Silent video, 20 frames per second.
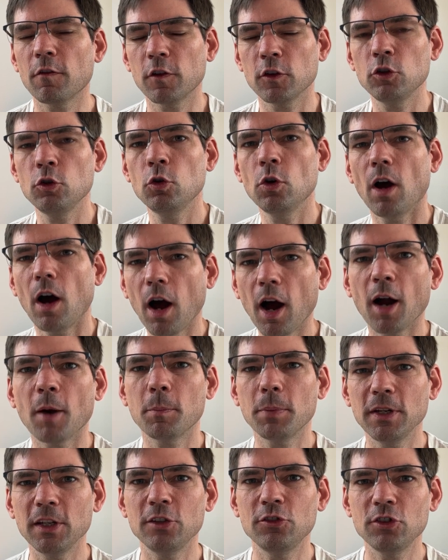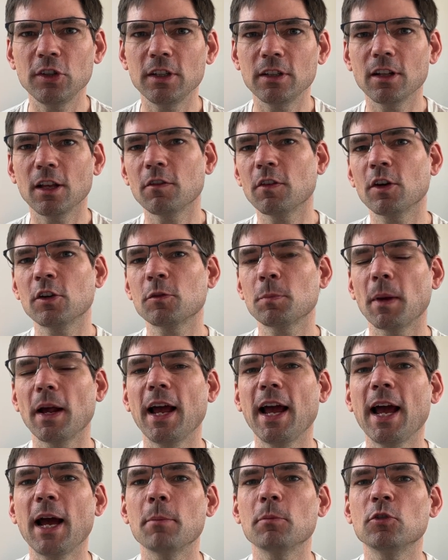for you RPG lovers,
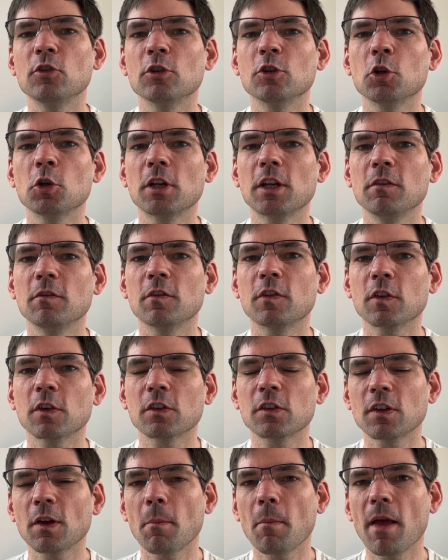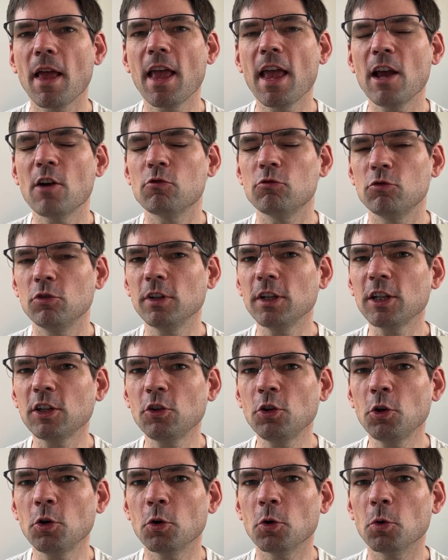perhaps you're looking for some really
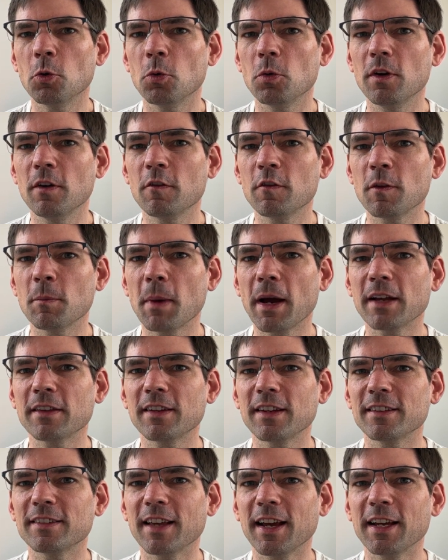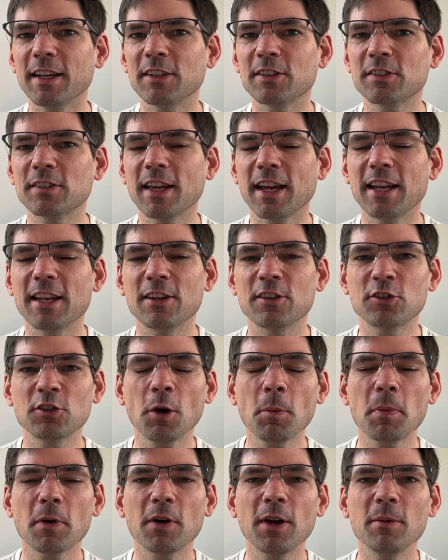cool thematic dice, then
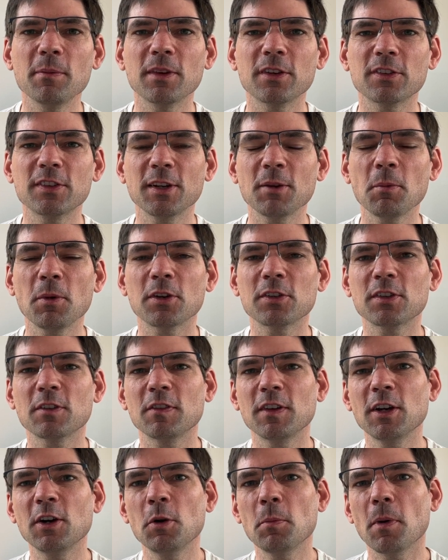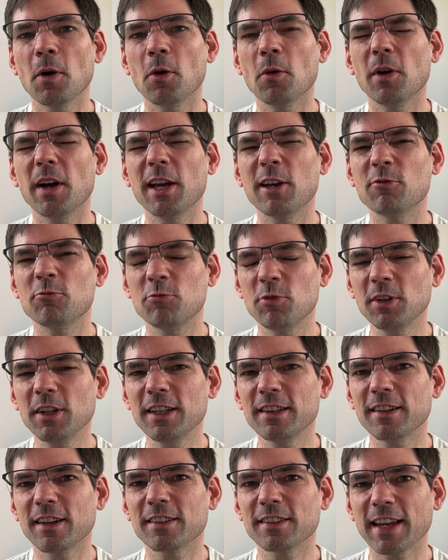shop around, see what's available. It really
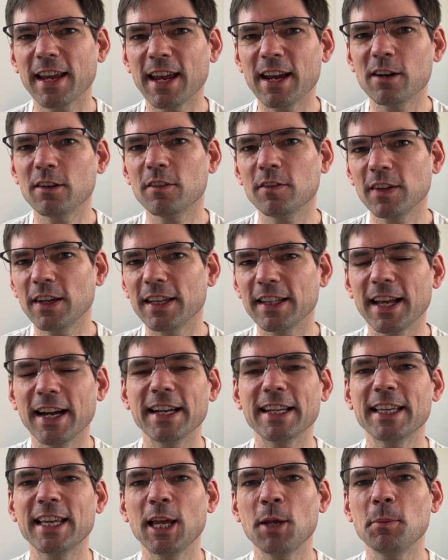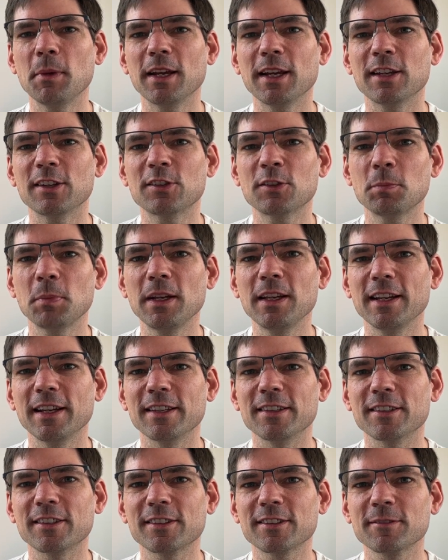does elevate that gaming
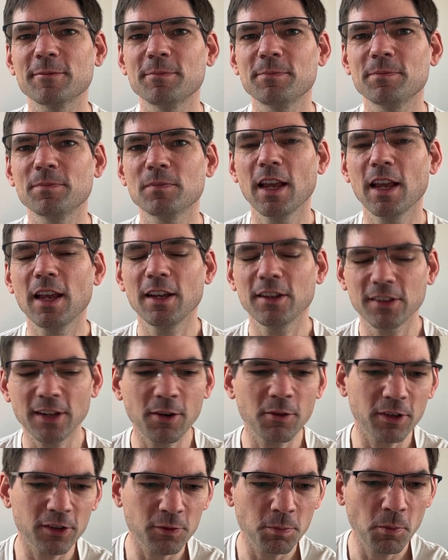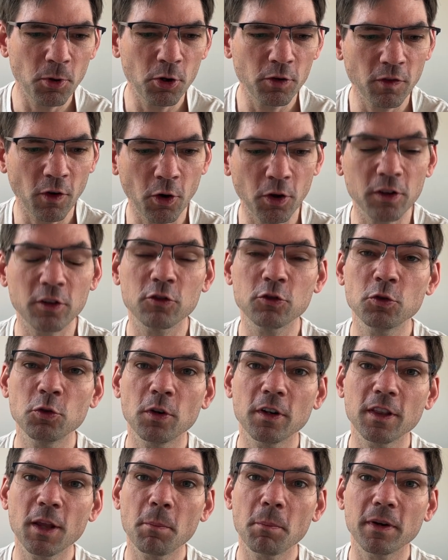experience. So now let's move on
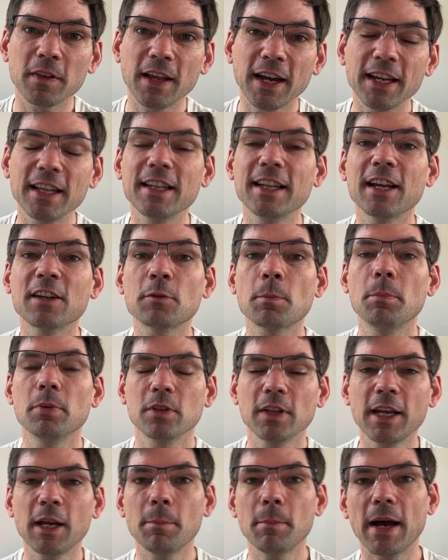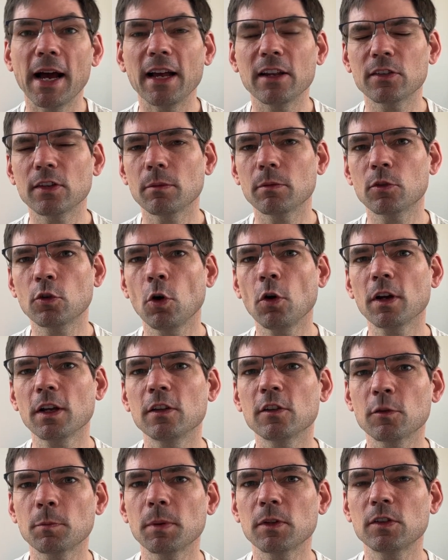to number 9, that's player mats. I'm talking
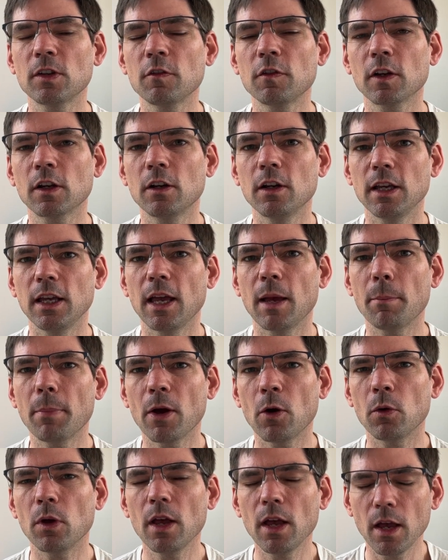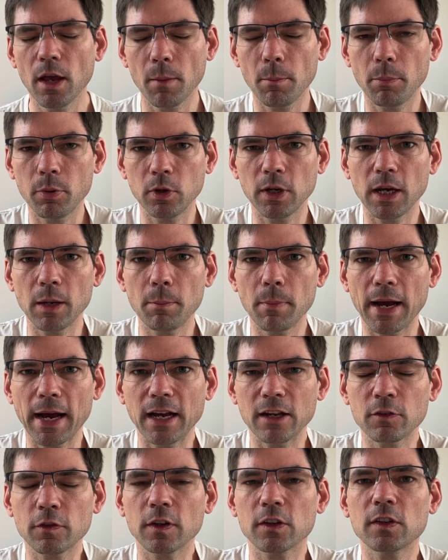specifically about player
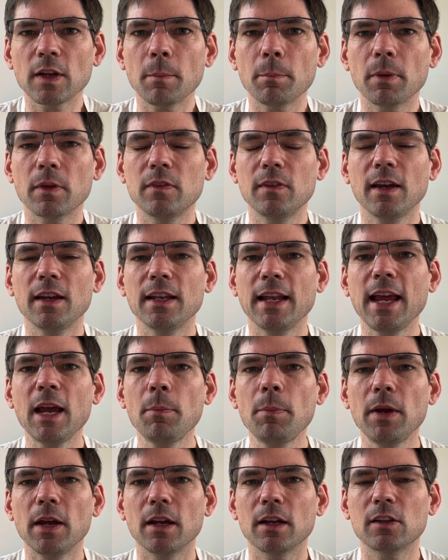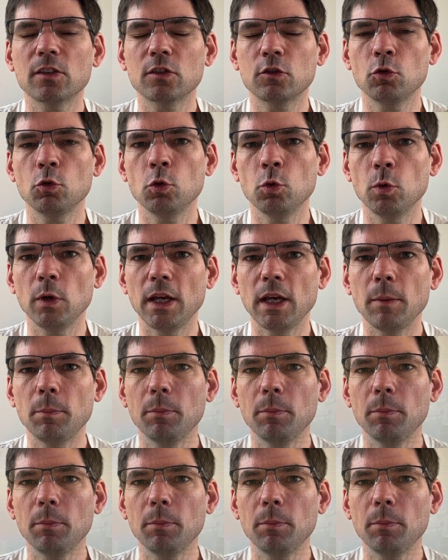mats. For example, Tiny Epics do a